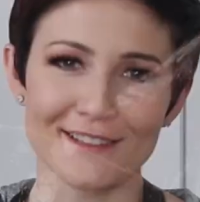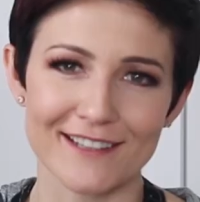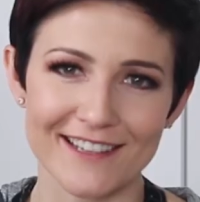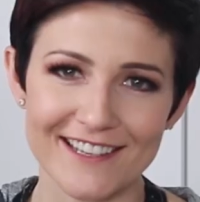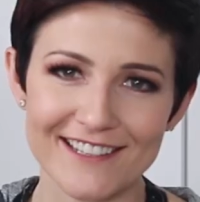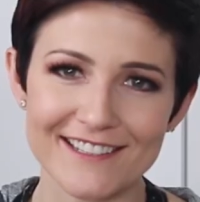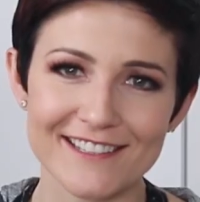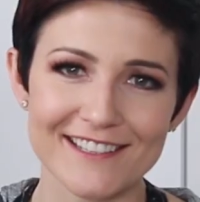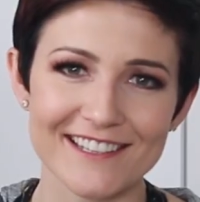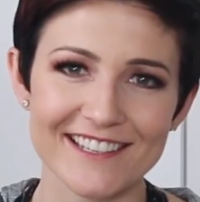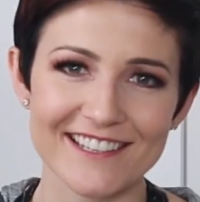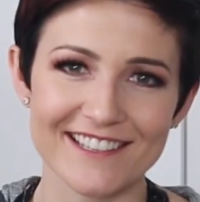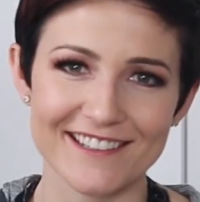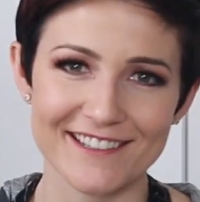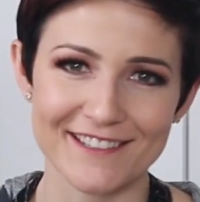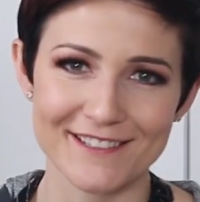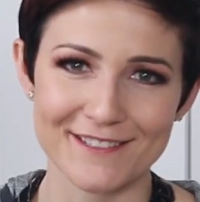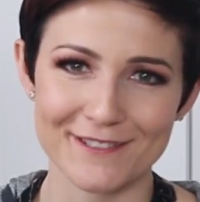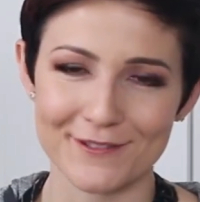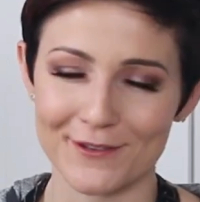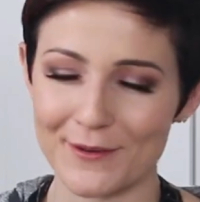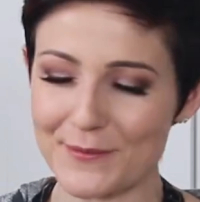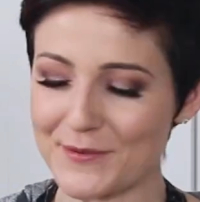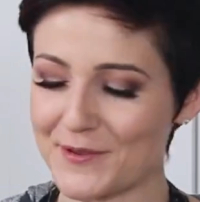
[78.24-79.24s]
linked it in the
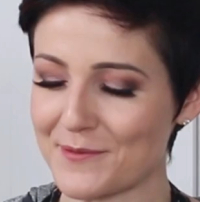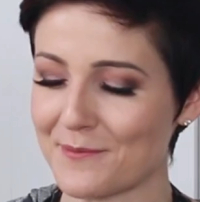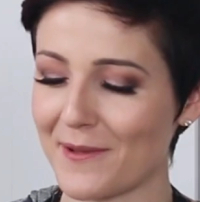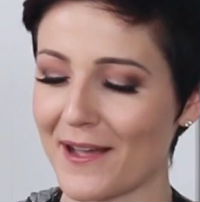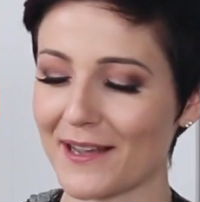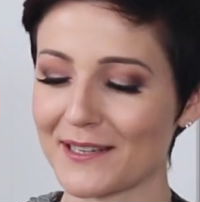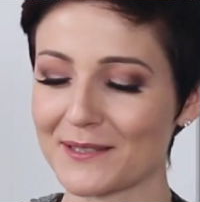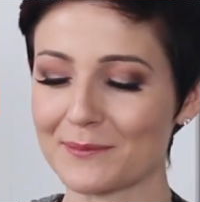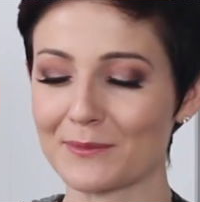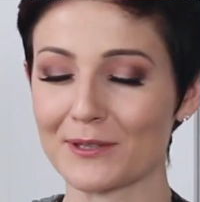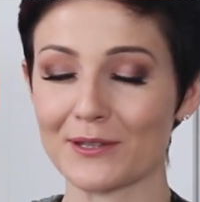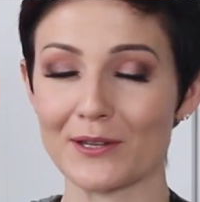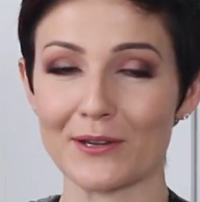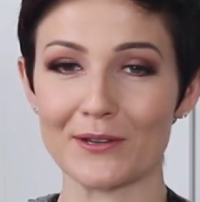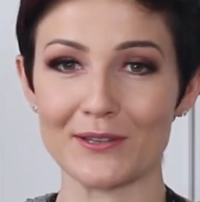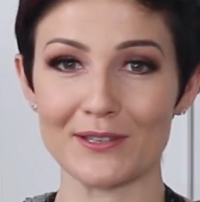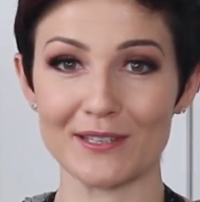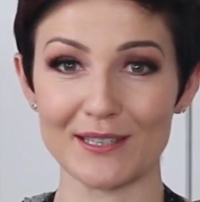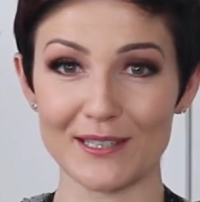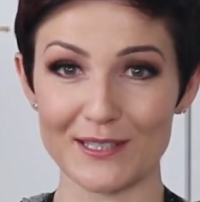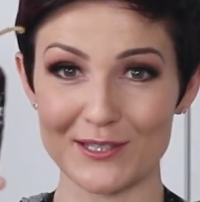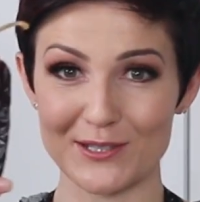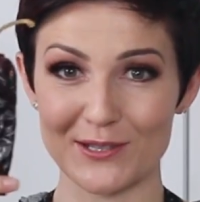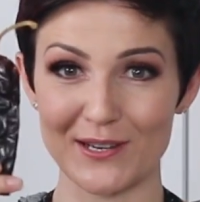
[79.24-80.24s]
description box below. You
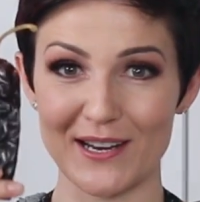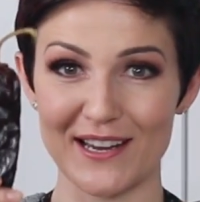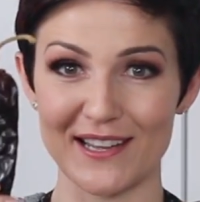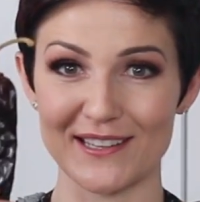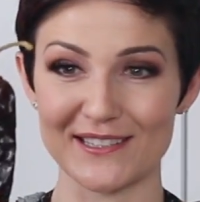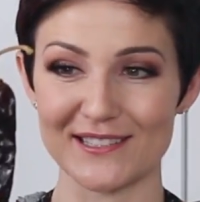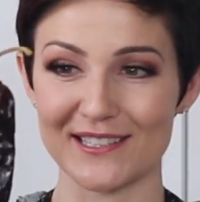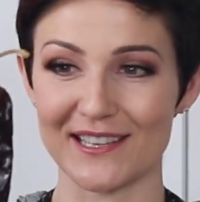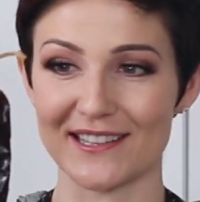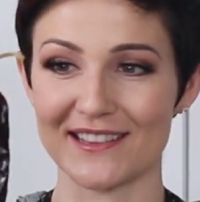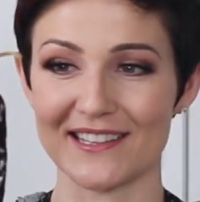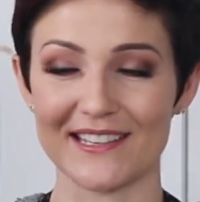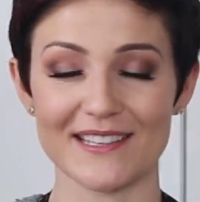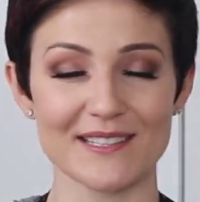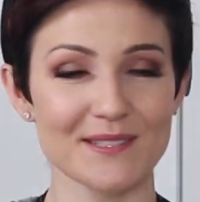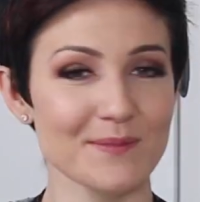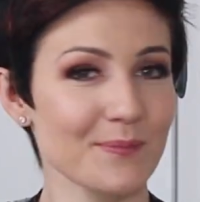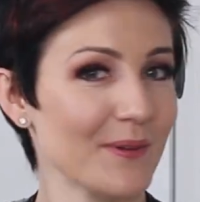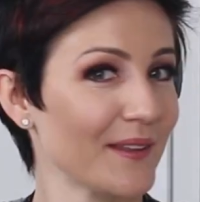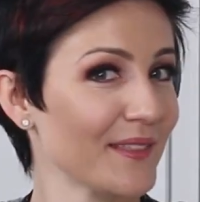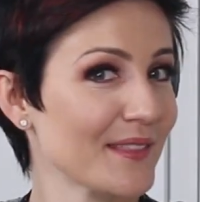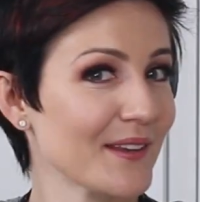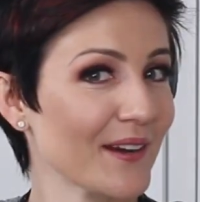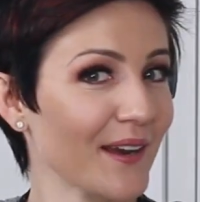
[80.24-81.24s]
can get your hands on these,
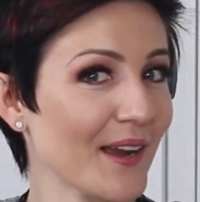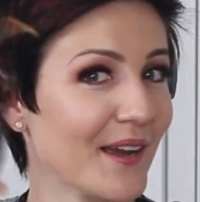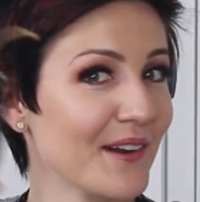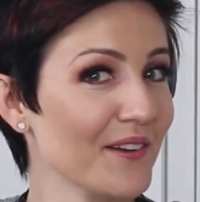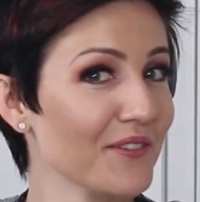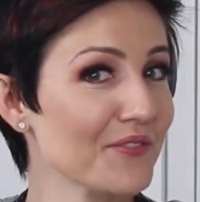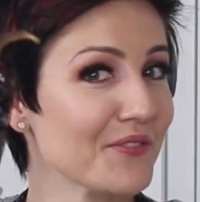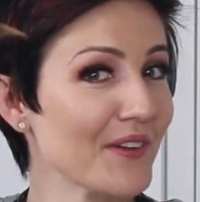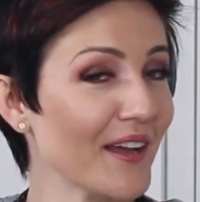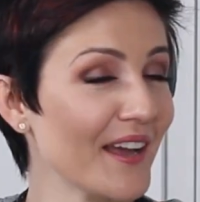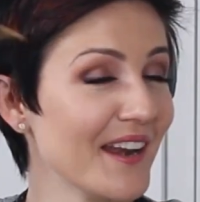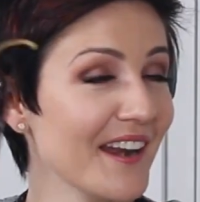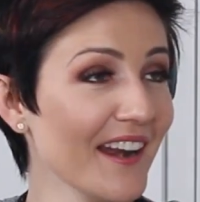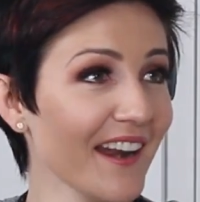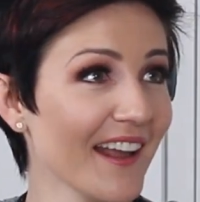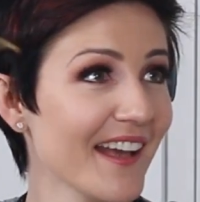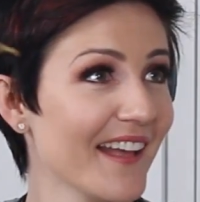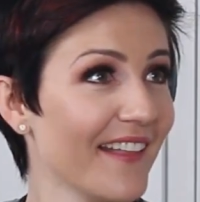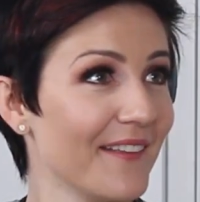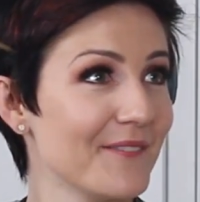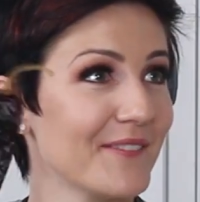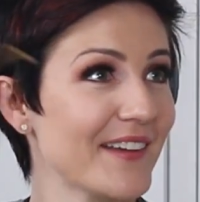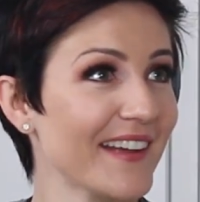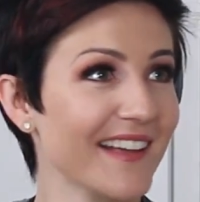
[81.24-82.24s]
but they're kind of fun,
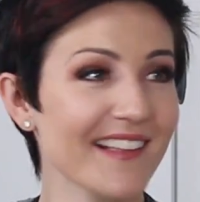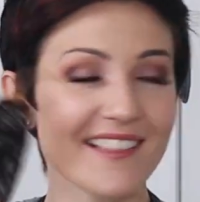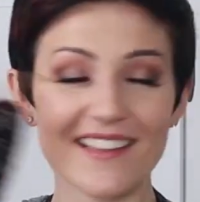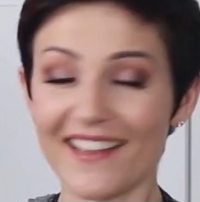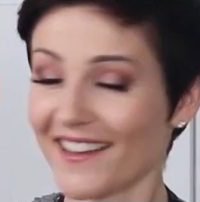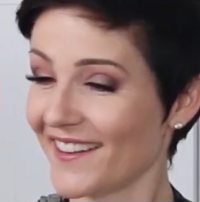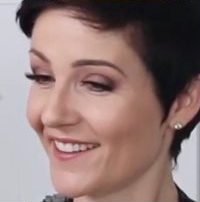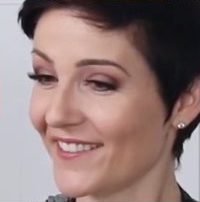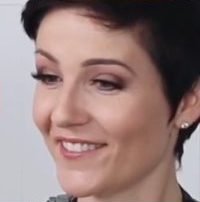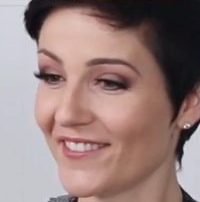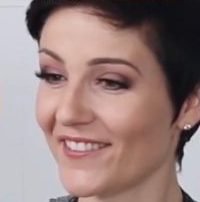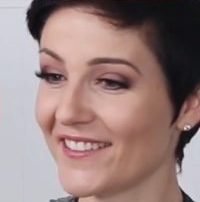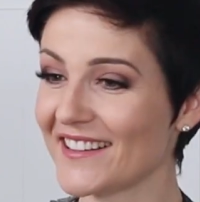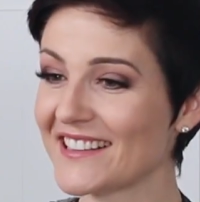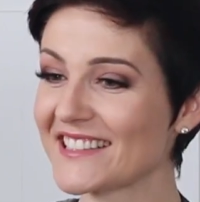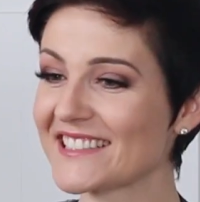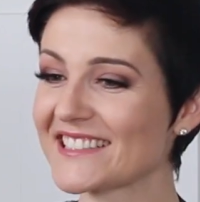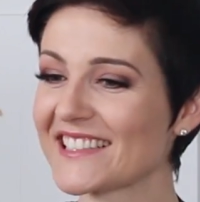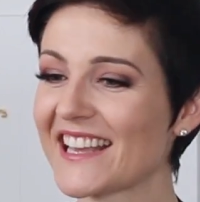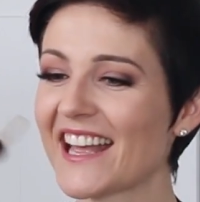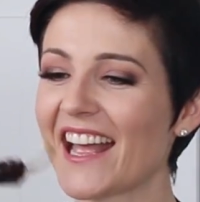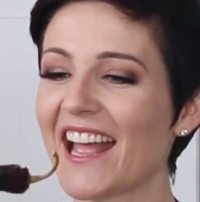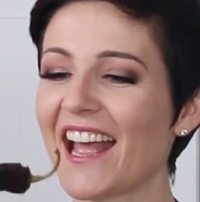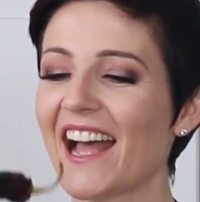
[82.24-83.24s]
make a lot of
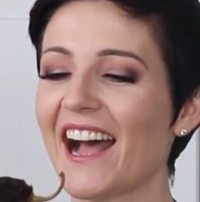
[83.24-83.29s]
noise.